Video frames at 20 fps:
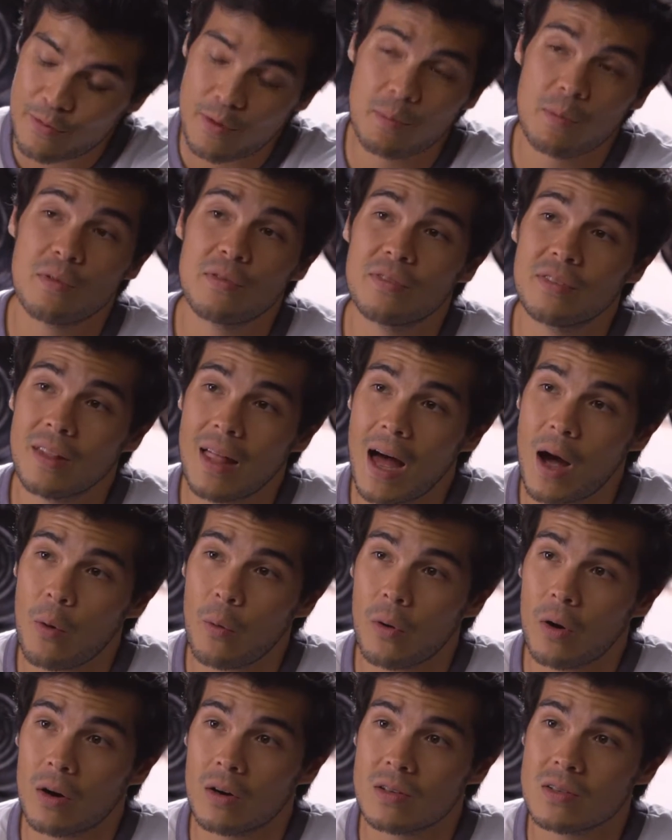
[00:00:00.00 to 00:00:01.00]
from a
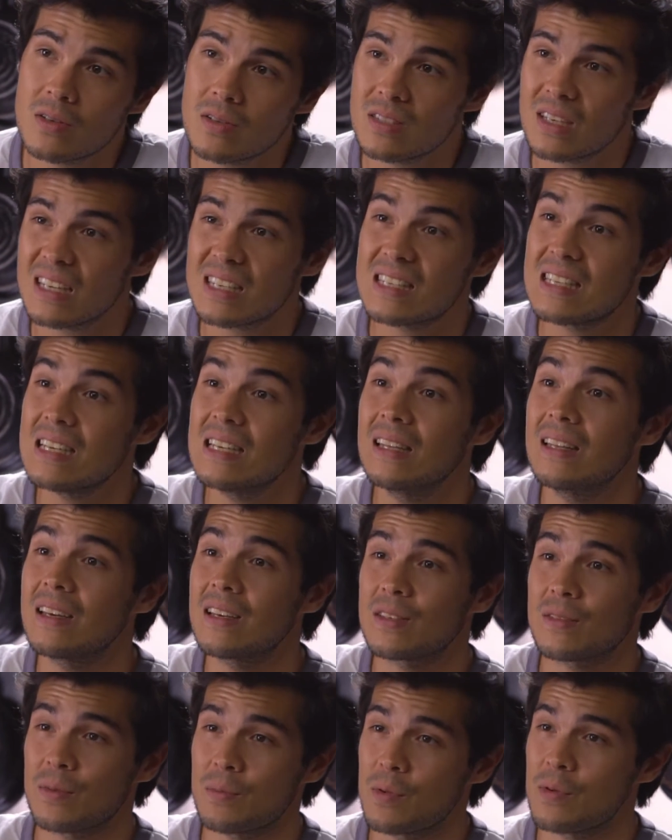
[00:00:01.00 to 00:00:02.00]
flower, so it's like
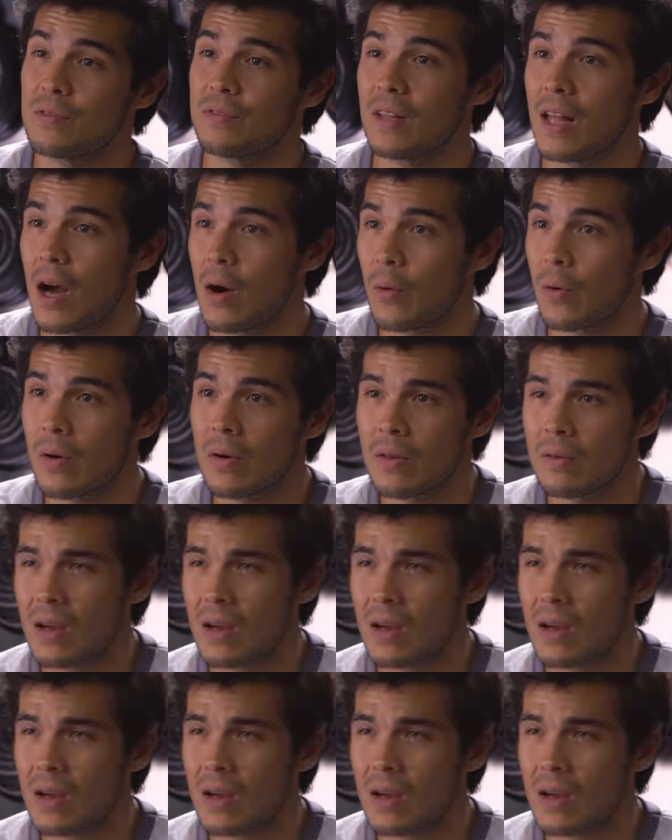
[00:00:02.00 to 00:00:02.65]
seedlings from a flower.